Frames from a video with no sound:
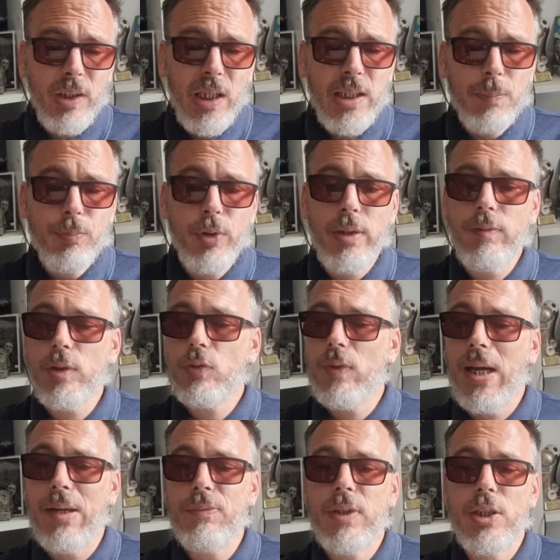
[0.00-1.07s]
In the previous
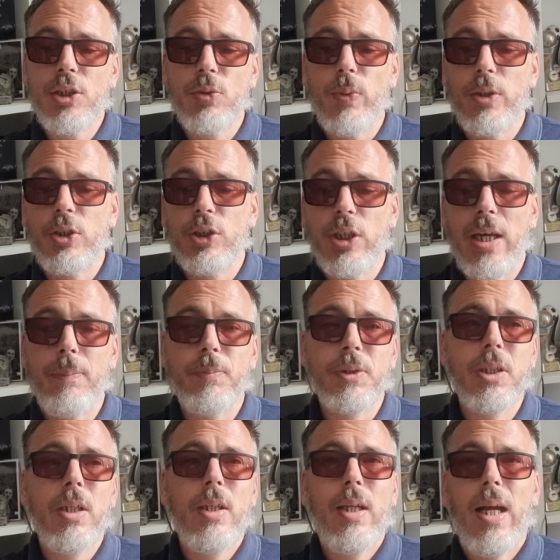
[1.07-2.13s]
round, they switched shapes,
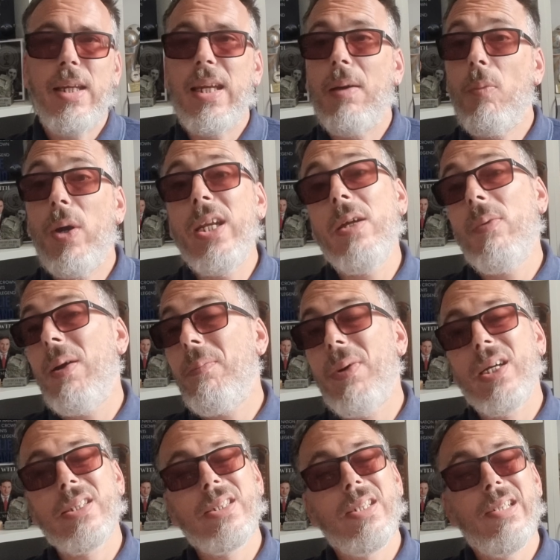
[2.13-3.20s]
and then when they went
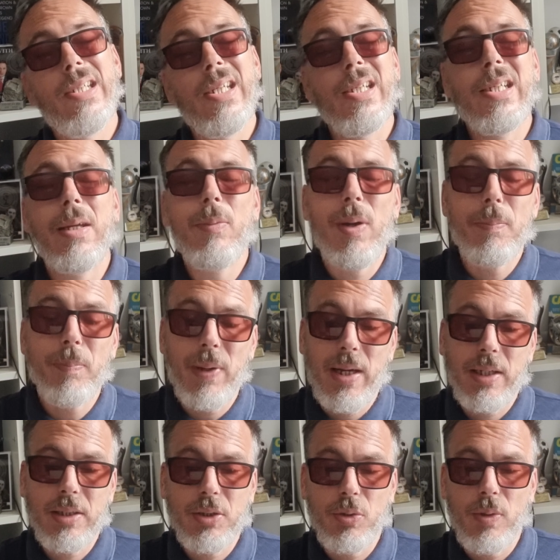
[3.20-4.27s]
back to the league, they went
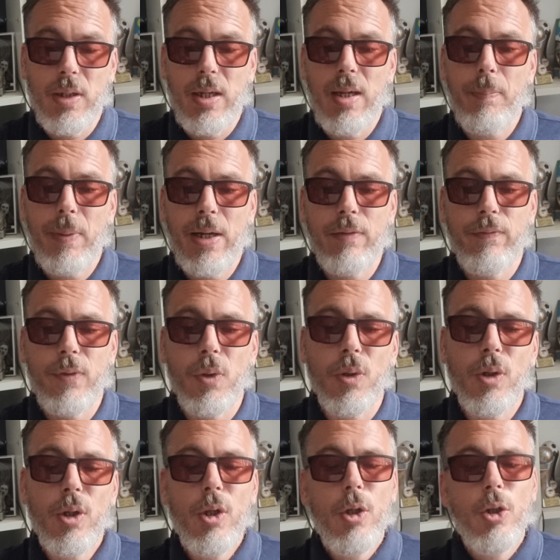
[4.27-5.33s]
back to a back
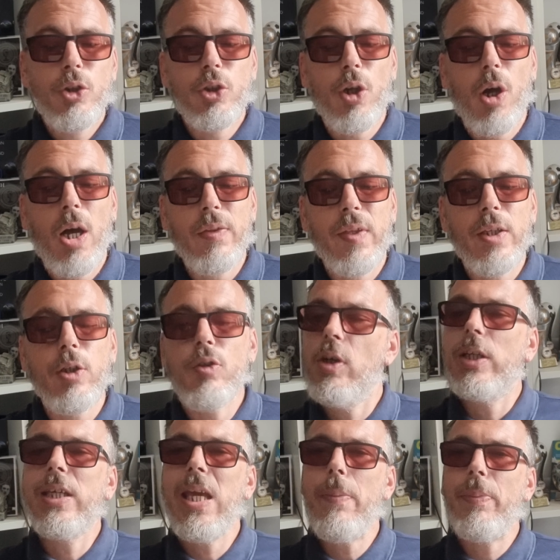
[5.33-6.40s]
4. So I think you've got
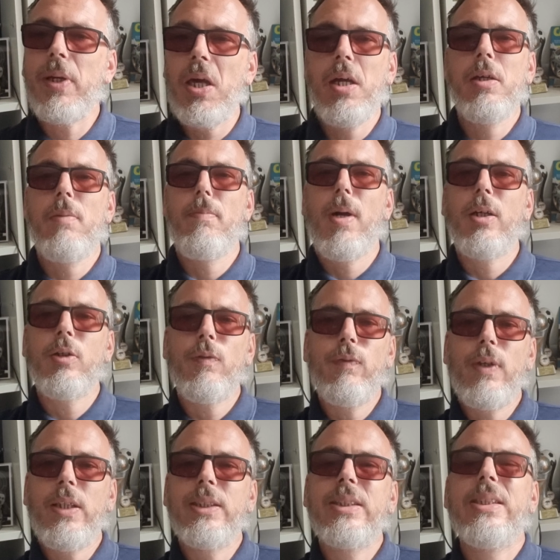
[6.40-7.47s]
to keep an eye on Michael
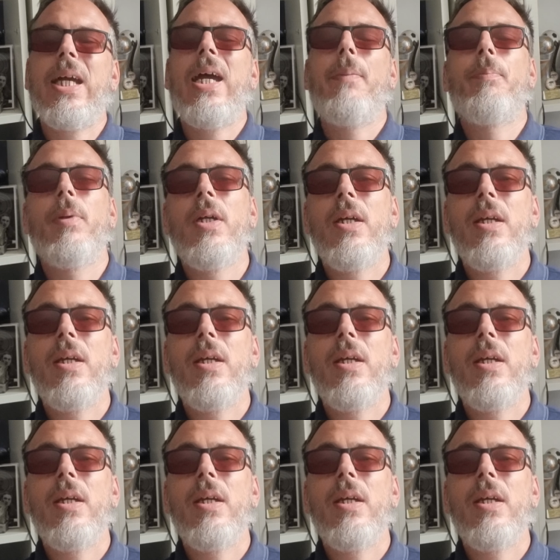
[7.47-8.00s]
Flynn's setup,